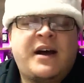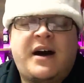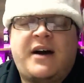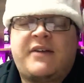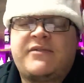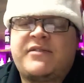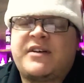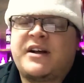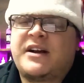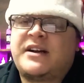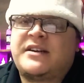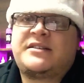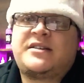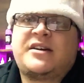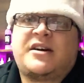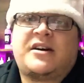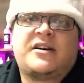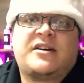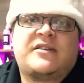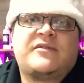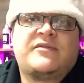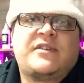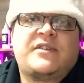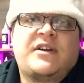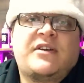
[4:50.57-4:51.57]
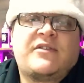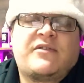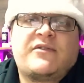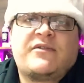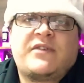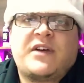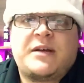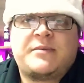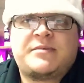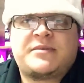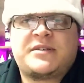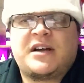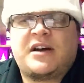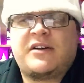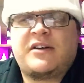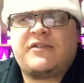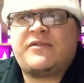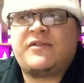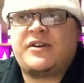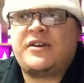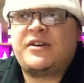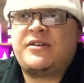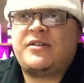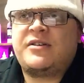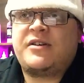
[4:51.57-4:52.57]
I've got a ton of different vape
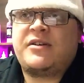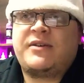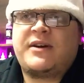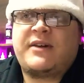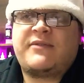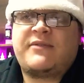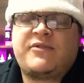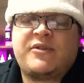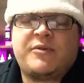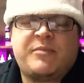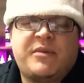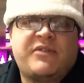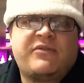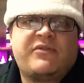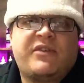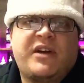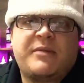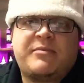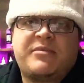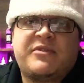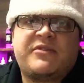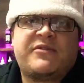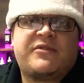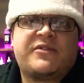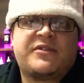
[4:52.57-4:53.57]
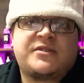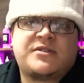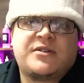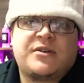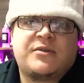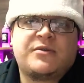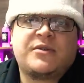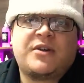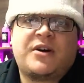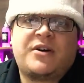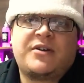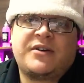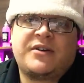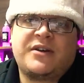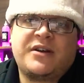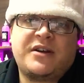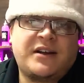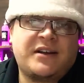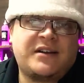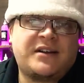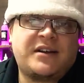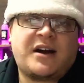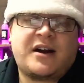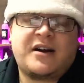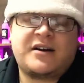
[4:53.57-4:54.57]
stuff, and you know, after you've been vaping for so long, you
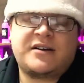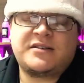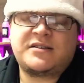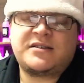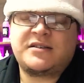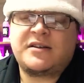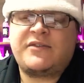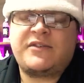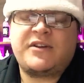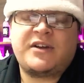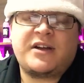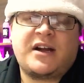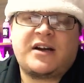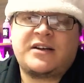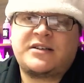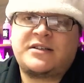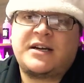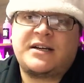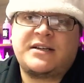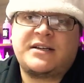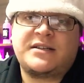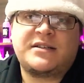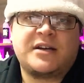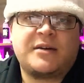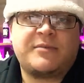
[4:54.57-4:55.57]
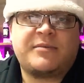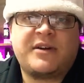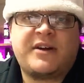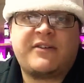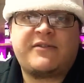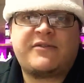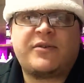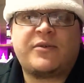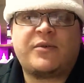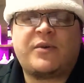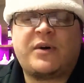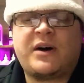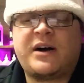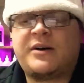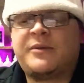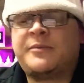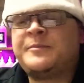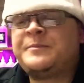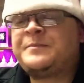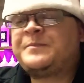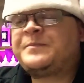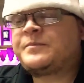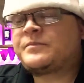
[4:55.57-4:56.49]
get tired of stuff and you got to change it up after a while.